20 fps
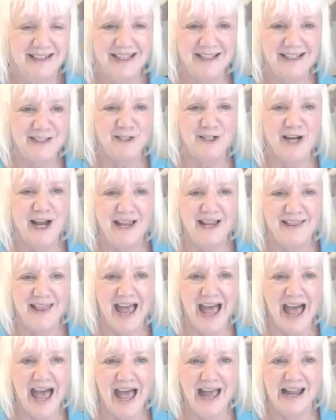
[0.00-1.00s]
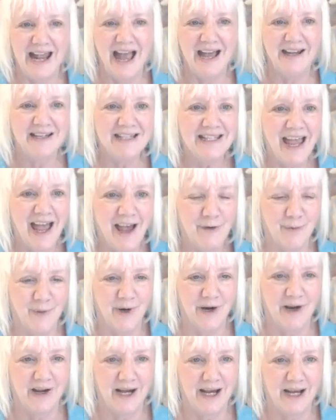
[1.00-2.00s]
Let's try that. How does that
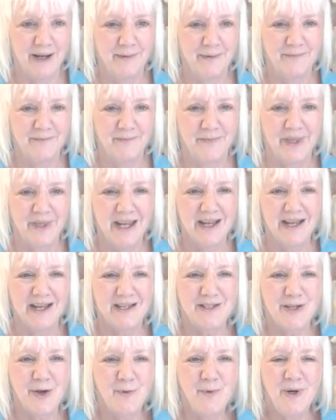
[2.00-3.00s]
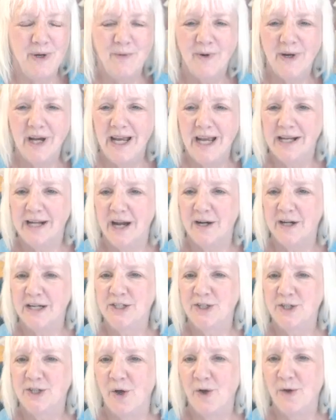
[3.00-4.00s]
work? So when we're in our
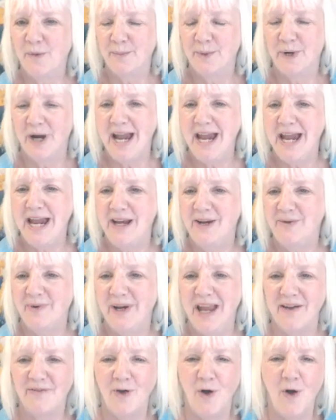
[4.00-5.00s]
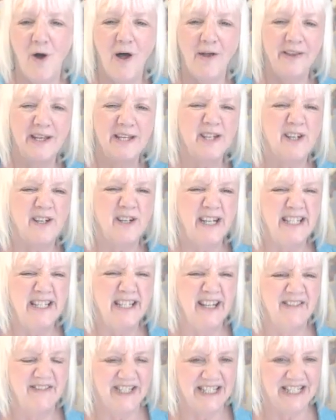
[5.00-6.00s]
adult brain, we have all this
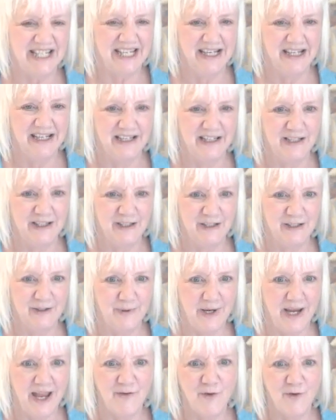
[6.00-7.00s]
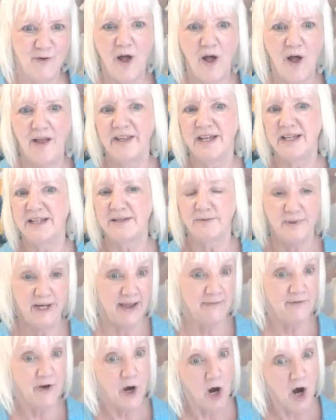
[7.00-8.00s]
creativity. We have all this, we
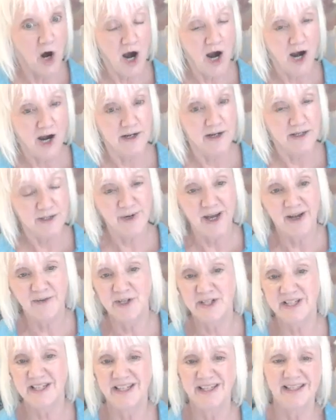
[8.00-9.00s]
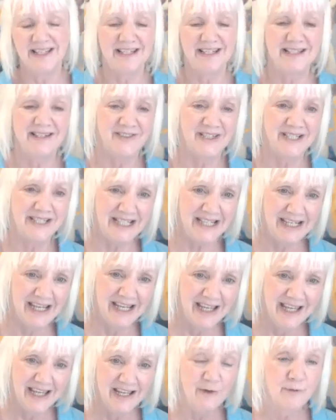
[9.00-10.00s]
have our hearts, we have our sensitivity.
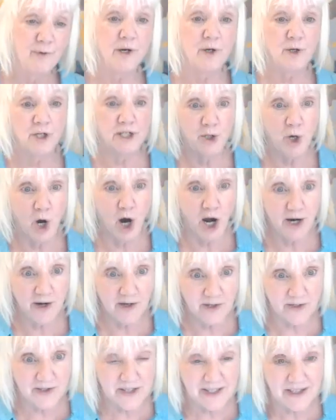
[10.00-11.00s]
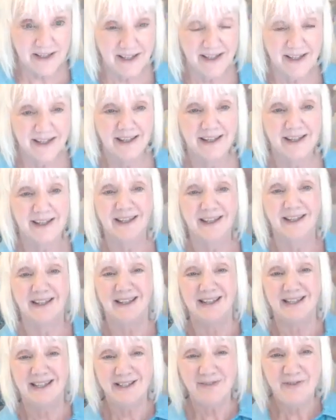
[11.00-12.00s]
We're good gardeners.
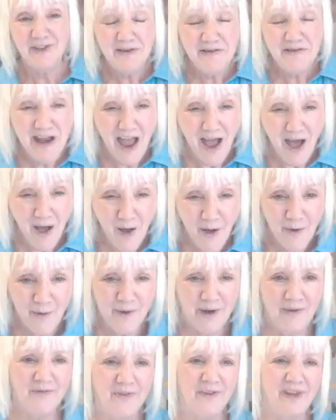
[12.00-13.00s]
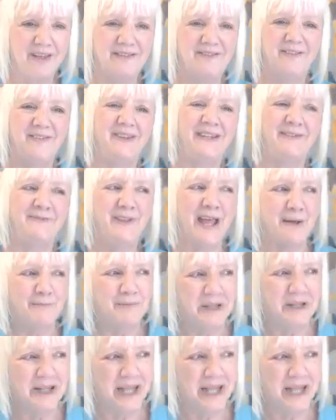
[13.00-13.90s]
Because if that